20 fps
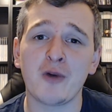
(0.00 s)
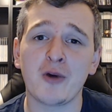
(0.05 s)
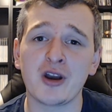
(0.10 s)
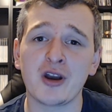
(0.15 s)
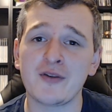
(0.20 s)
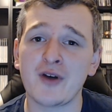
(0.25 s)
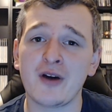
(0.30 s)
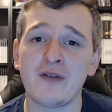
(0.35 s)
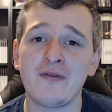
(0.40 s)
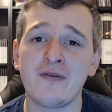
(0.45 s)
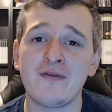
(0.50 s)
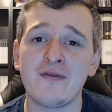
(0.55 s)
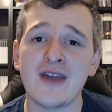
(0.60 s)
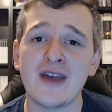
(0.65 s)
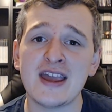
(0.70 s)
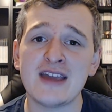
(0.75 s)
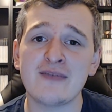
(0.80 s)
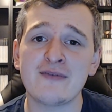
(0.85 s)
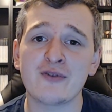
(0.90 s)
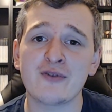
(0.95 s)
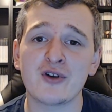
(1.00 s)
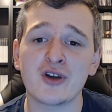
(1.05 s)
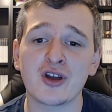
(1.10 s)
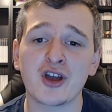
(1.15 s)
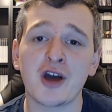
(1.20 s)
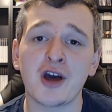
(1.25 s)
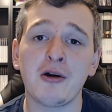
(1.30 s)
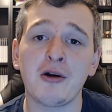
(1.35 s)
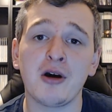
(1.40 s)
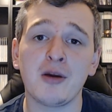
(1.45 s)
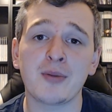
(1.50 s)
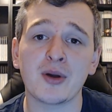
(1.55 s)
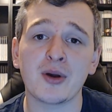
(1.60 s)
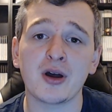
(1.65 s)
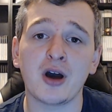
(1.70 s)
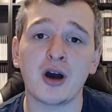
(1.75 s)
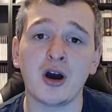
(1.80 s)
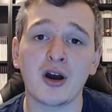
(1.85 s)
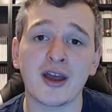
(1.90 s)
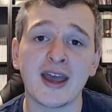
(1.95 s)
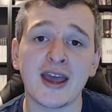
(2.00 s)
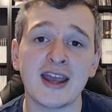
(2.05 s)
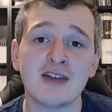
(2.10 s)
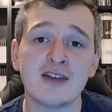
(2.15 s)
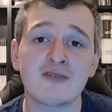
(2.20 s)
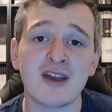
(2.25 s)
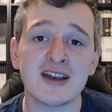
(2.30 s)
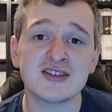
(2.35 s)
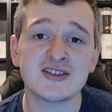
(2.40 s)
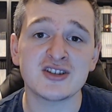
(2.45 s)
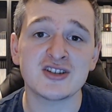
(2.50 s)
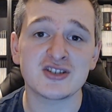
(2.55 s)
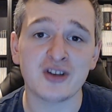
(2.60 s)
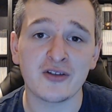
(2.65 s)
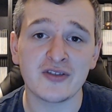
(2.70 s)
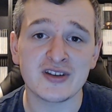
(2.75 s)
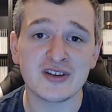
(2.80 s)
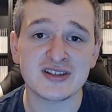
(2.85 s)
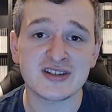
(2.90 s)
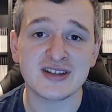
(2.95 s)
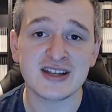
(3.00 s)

One of our favourite co-op arcade racers on